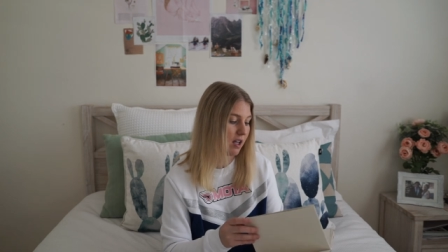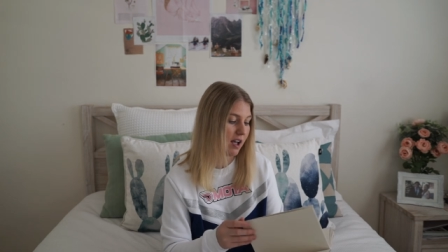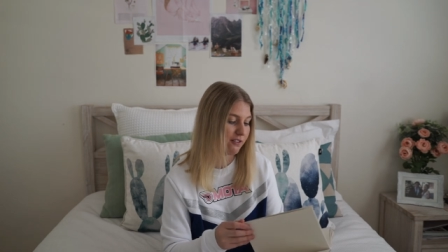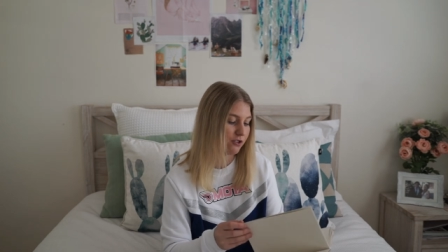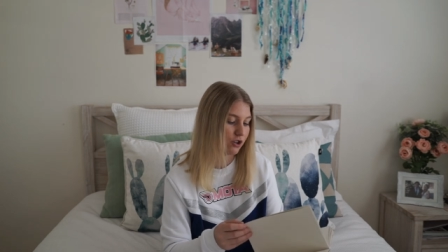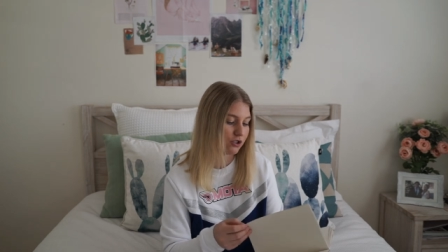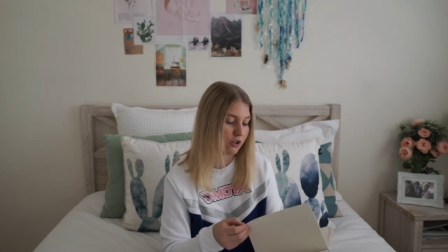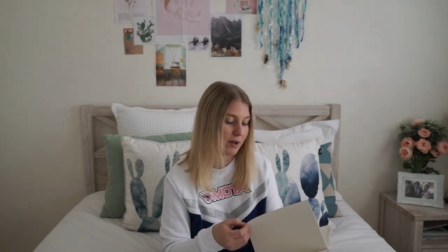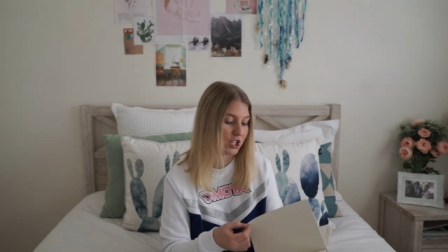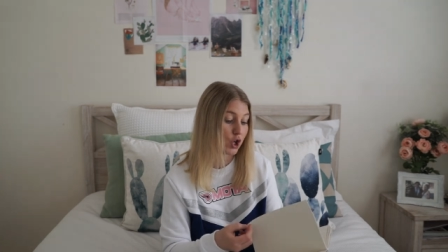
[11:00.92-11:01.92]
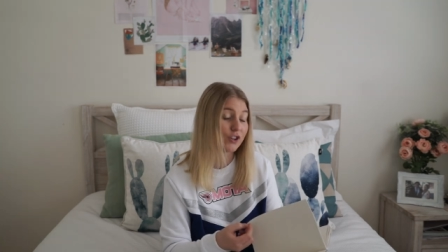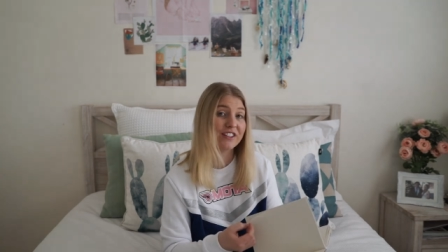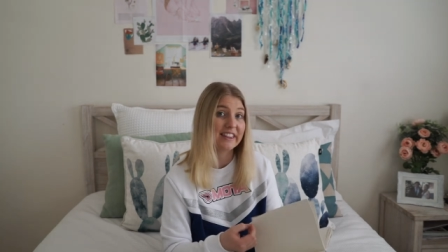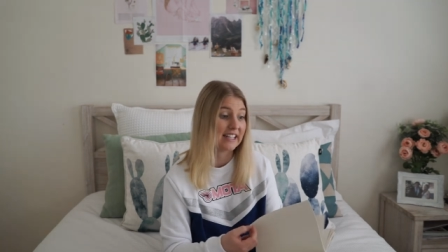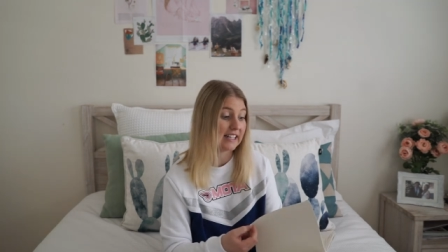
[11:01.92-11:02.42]
life, not so much
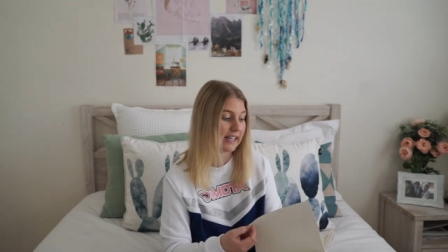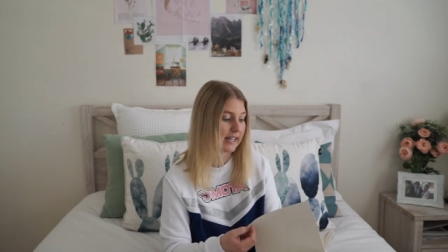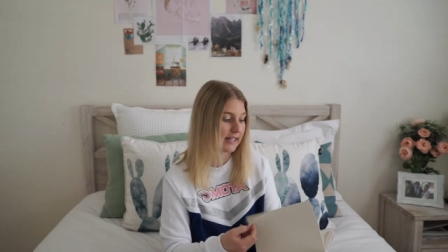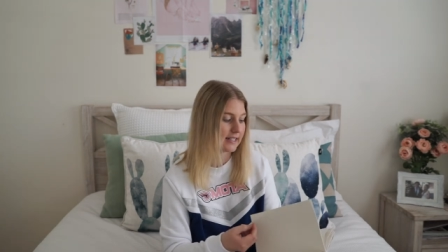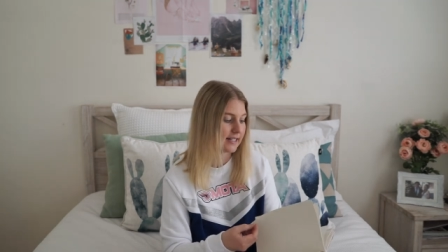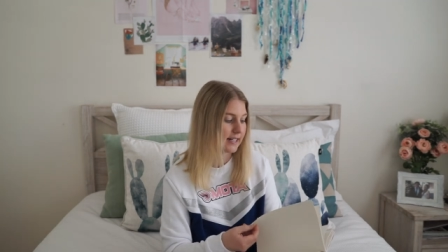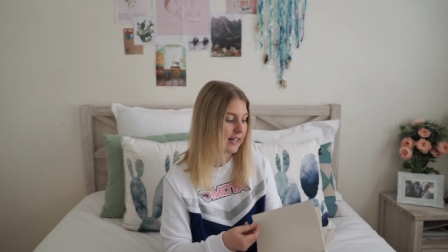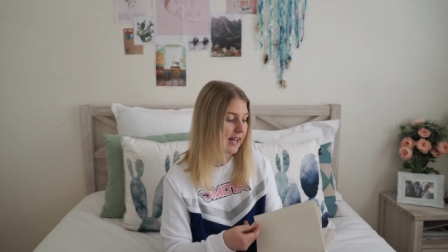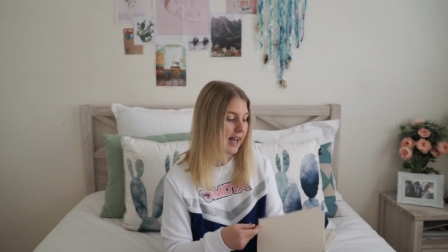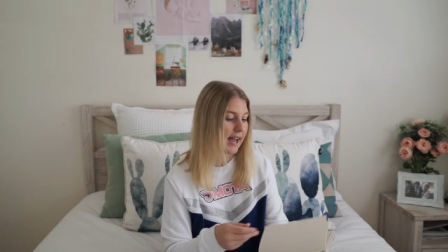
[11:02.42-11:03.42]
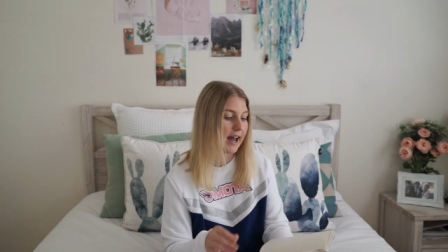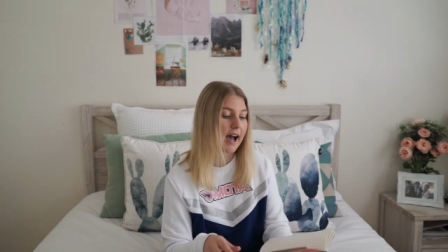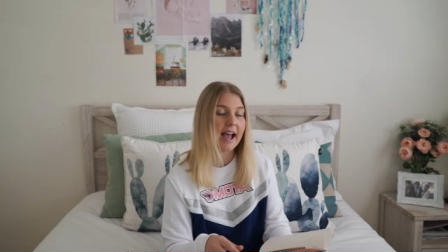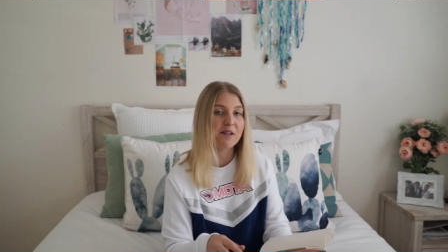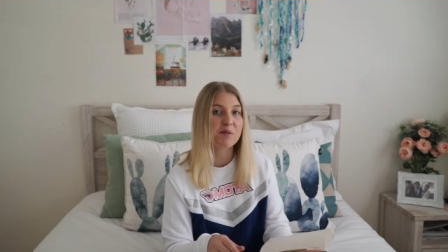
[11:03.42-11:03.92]
overthinking it. And
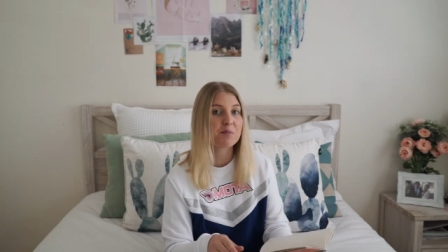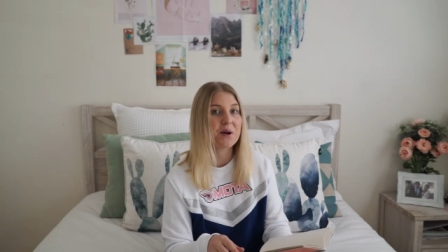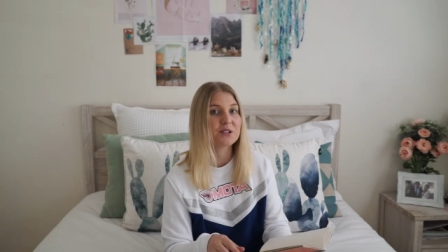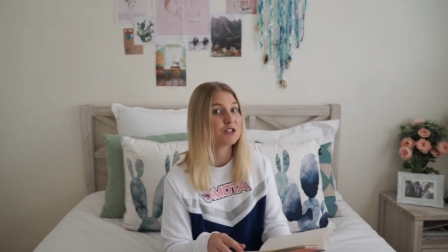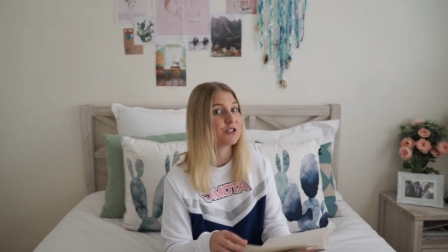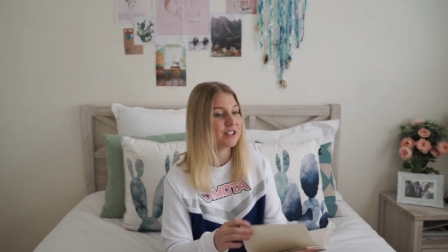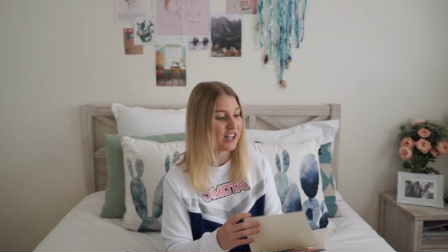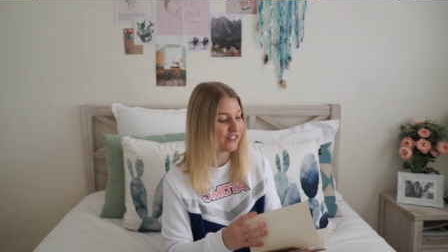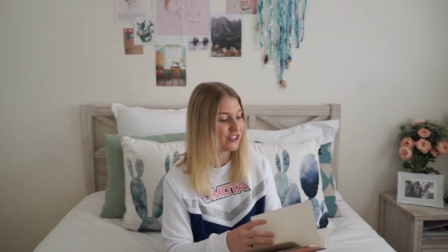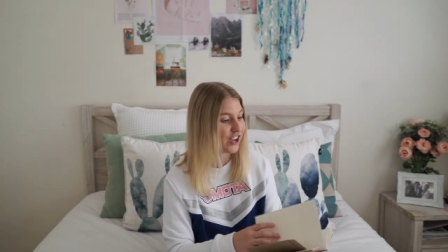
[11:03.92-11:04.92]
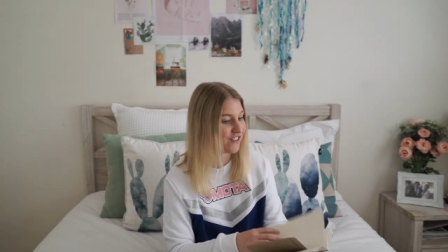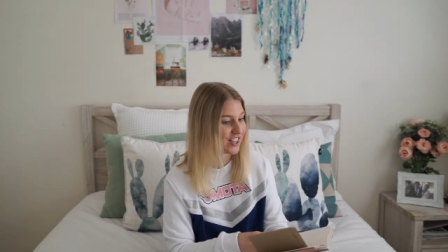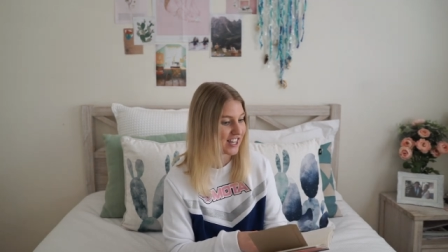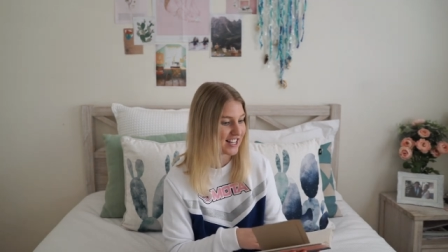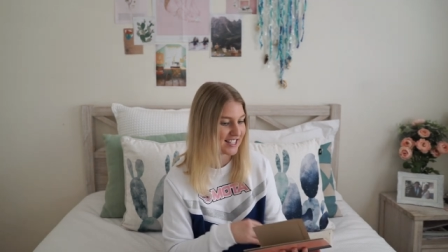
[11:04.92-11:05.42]
I am a person who definitely
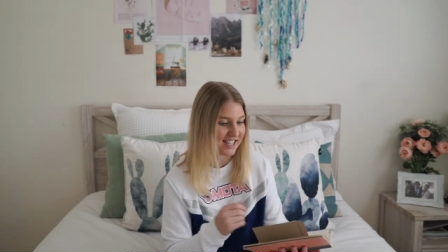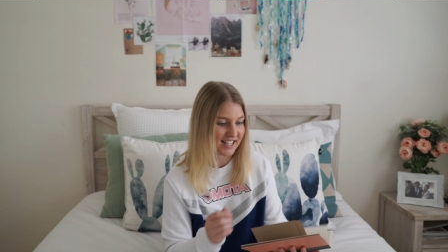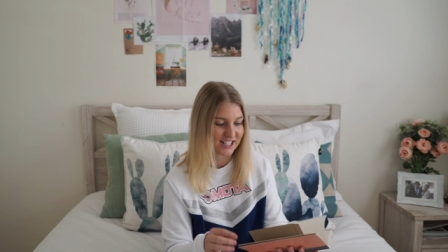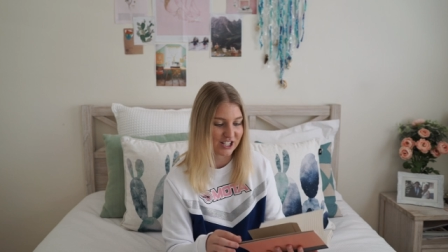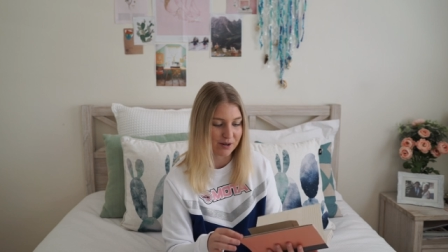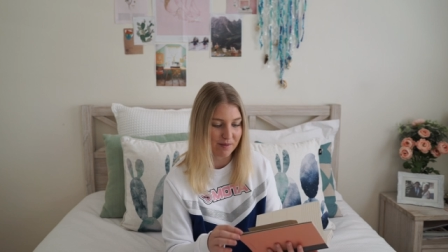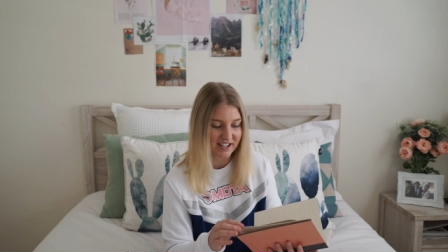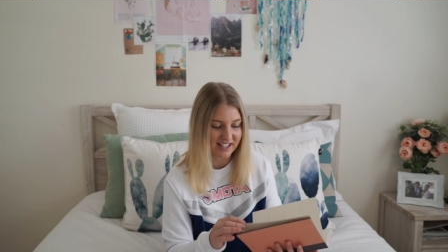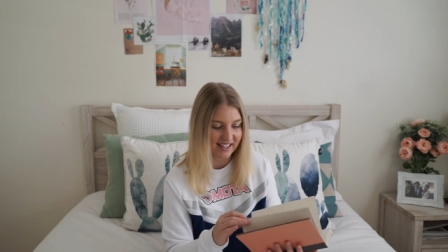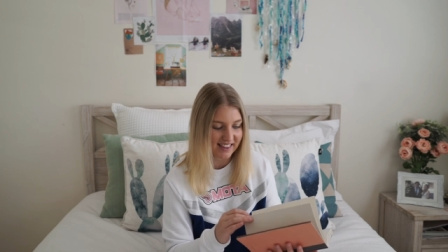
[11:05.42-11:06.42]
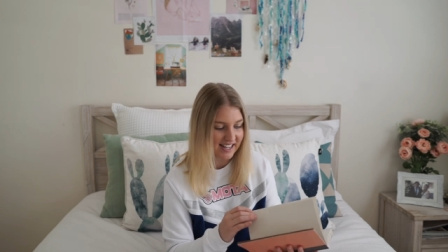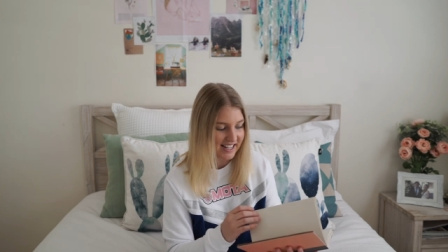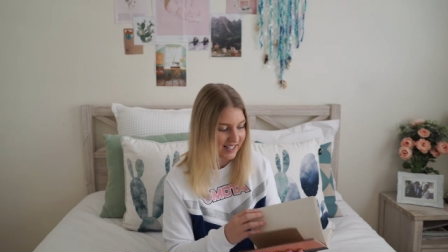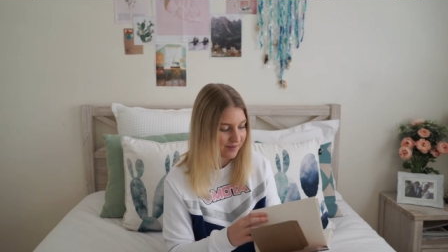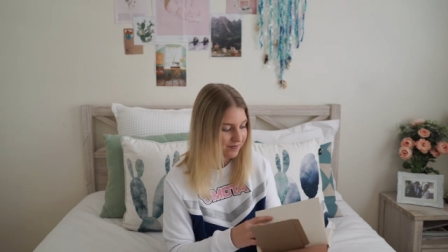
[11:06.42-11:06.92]
overthinks things too much, I think.